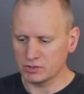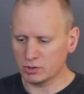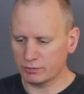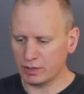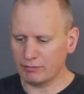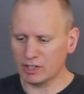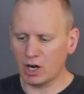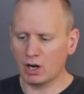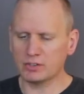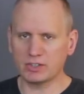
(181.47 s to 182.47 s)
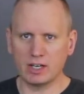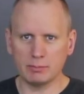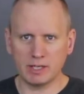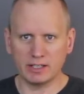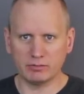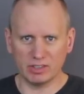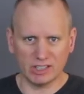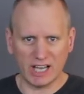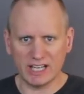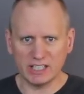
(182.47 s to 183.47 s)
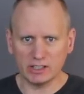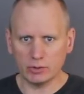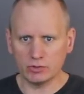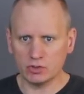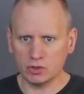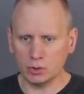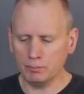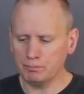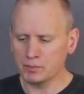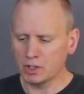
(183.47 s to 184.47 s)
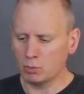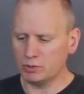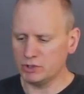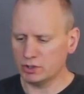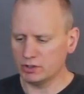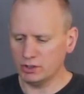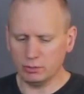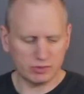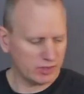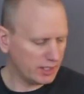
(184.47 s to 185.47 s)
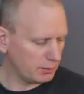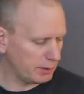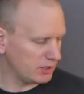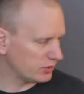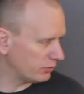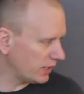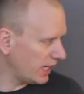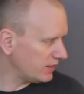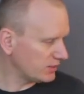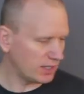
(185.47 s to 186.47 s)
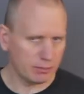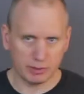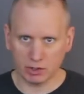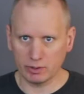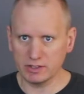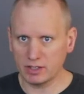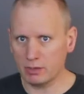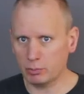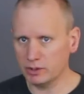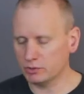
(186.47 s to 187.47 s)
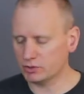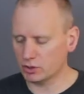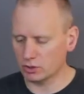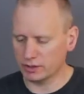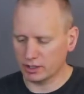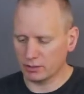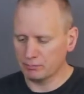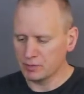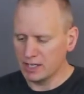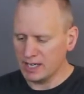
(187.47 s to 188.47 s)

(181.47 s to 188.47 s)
So if you're having a hard time kind of aligning those two, what you can do is take a piece of guide tape, the green tape we used earlier,